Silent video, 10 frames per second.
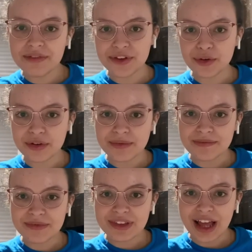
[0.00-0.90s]
June,
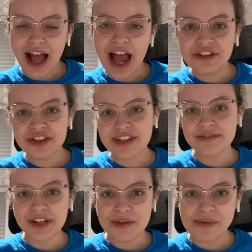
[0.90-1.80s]
I received
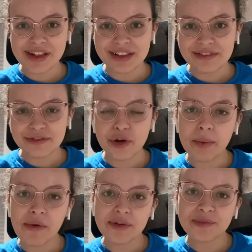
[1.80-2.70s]
an email from
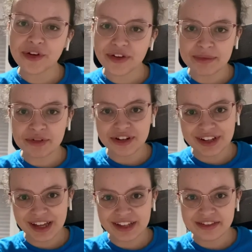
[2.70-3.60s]
our program
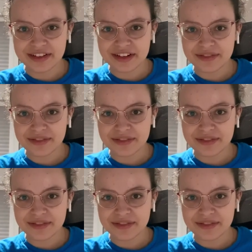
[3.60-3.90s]
coordinator.